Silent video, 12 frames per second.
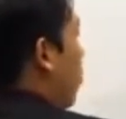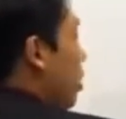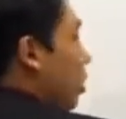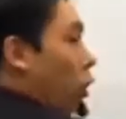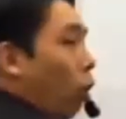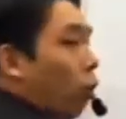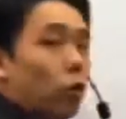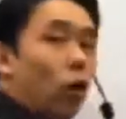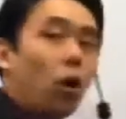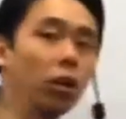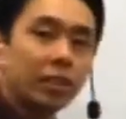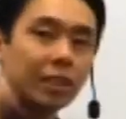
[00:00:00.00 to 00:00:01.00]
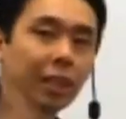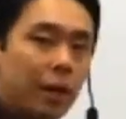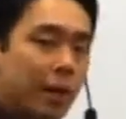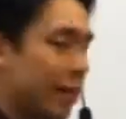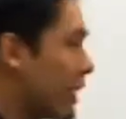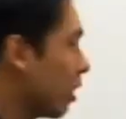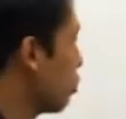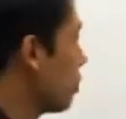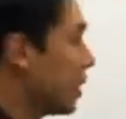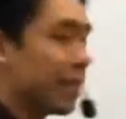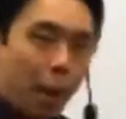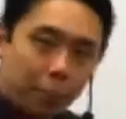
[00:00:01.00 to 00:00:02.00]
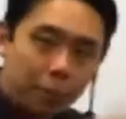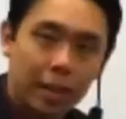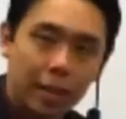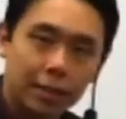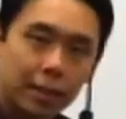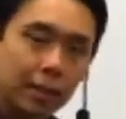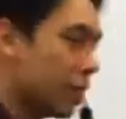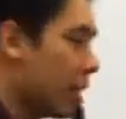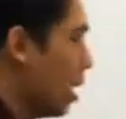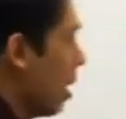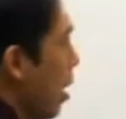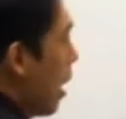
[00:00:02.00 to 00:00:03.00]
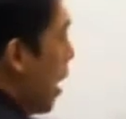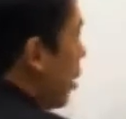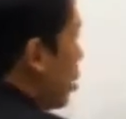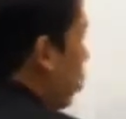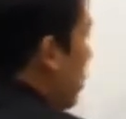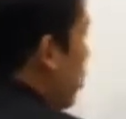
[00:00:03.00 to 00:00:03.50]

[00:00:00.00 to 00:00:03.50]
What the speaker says: recall, your subheading has got to be in capital letters, and it's going to be